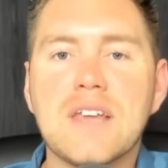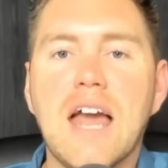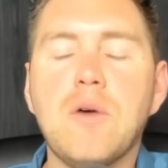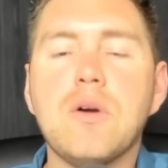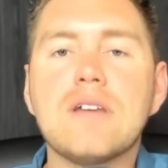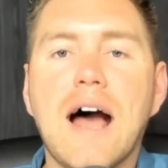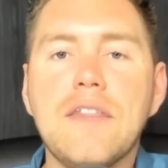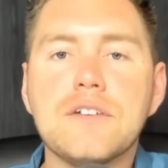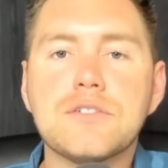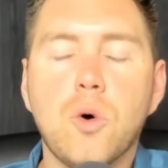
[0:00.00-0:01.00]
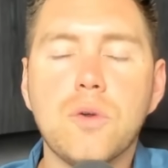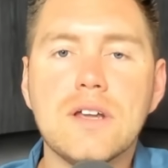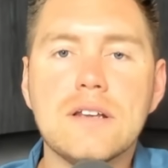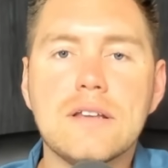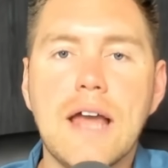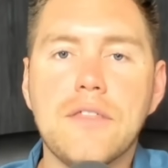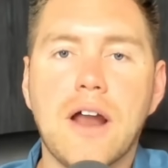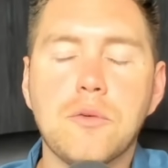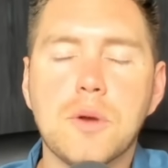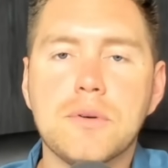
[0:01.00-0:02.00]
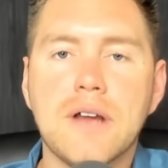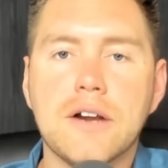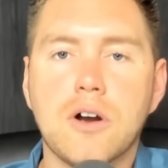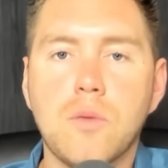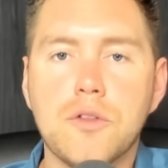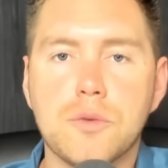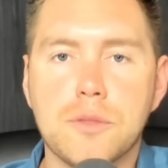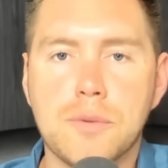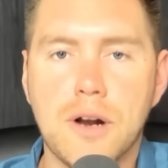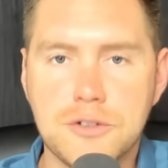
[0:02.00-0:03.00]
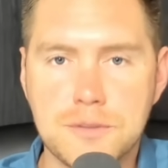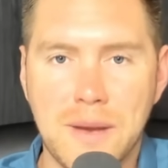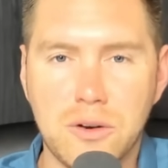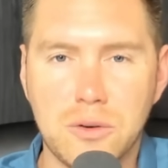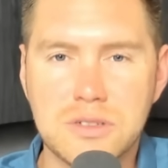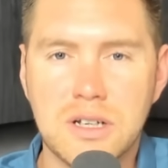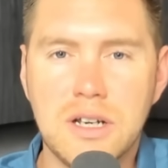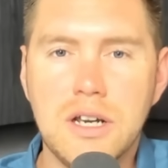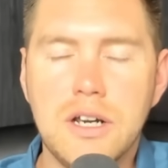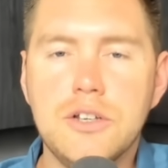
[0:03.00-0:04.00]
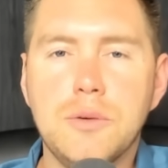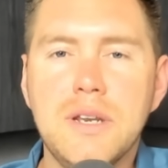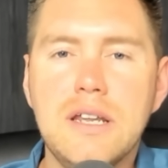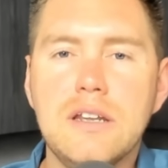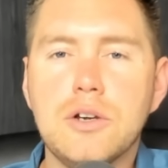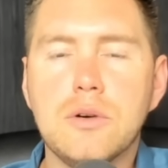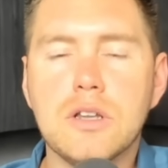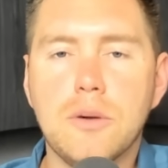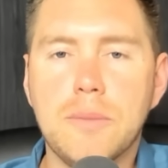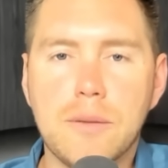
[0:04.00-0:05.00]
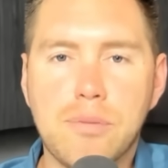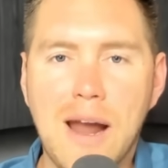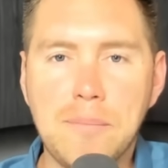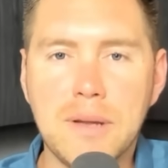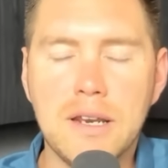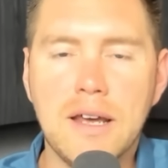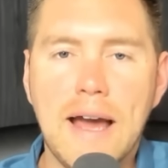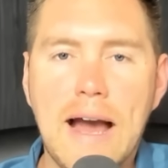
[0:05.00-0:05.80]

And we tie this whole thing together. How do we protect our wealth with precious metals? Do we need to do a little bit of prepping?